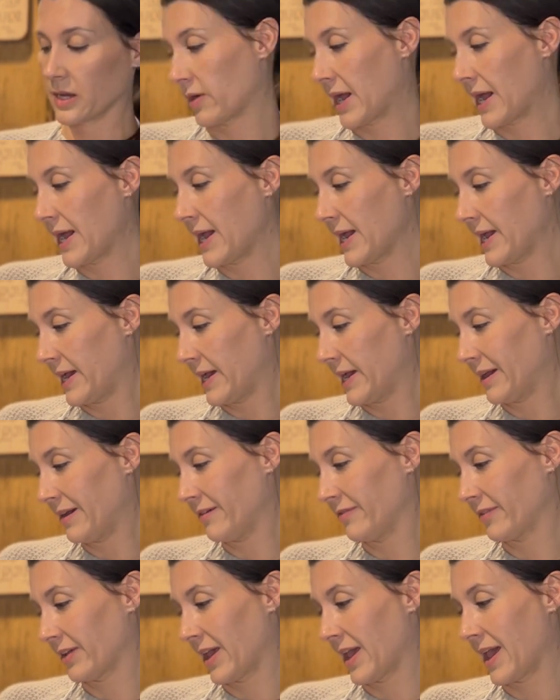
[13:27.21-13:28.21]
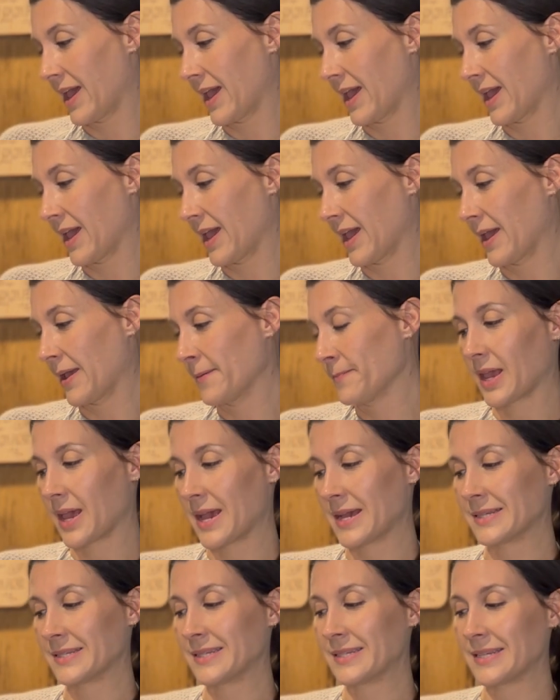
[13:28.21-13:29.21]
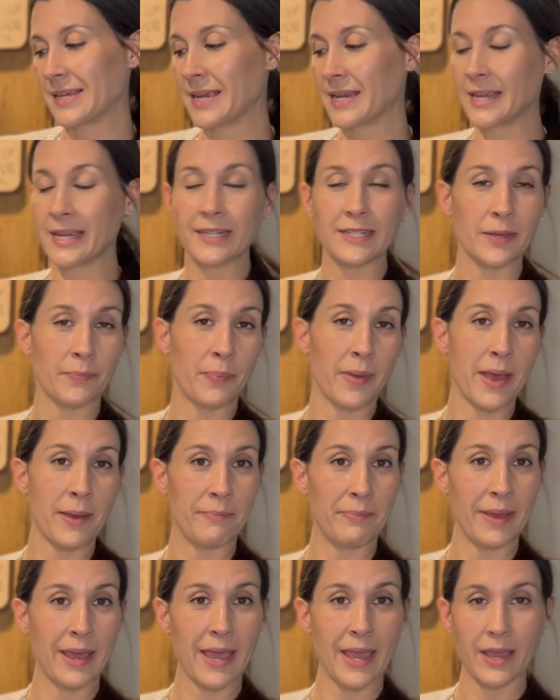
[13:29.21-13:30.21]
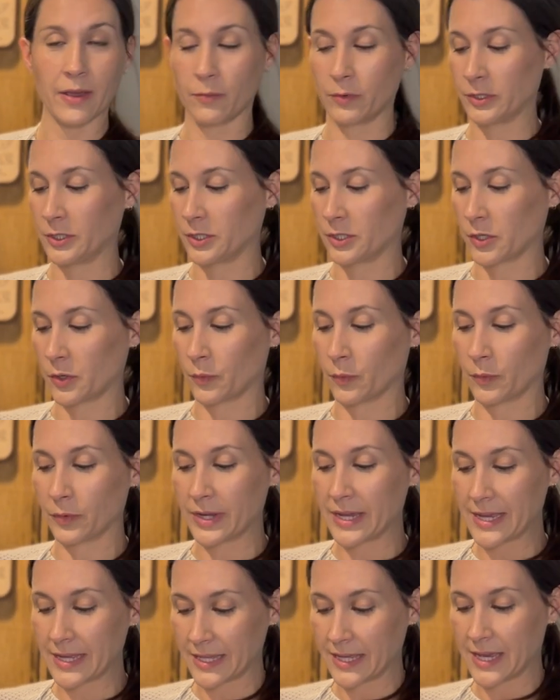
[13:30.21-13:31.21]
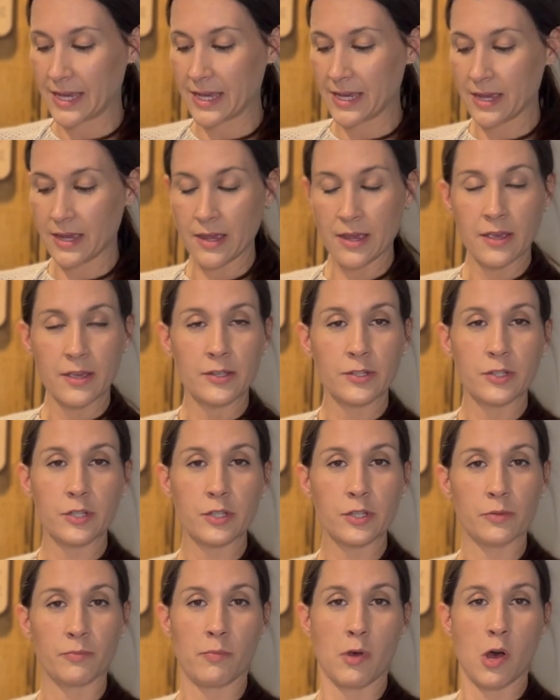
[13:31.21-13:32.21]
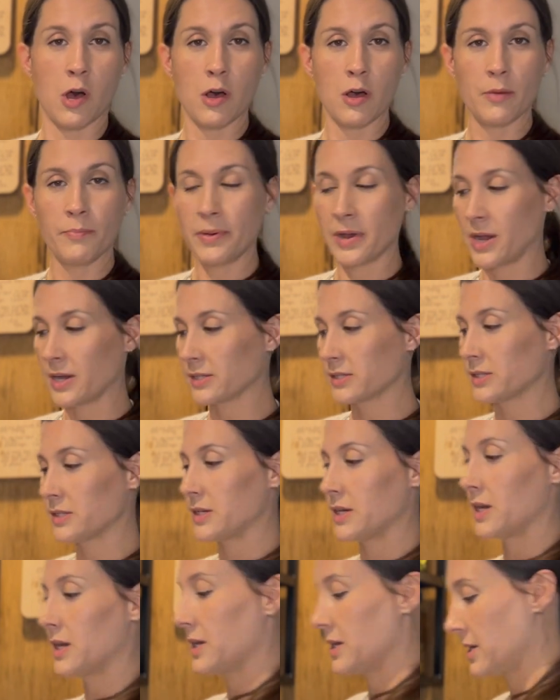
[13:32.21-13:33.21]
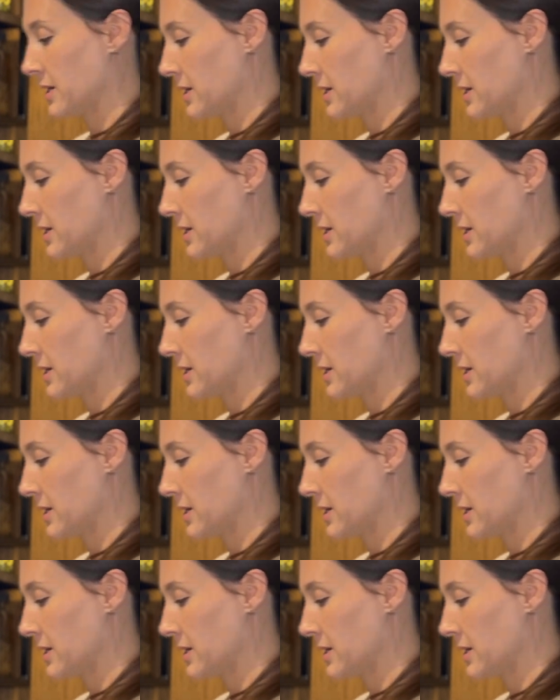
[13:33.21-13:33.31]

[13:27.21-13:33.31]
I have a acini di pepe, which is a really small pasta.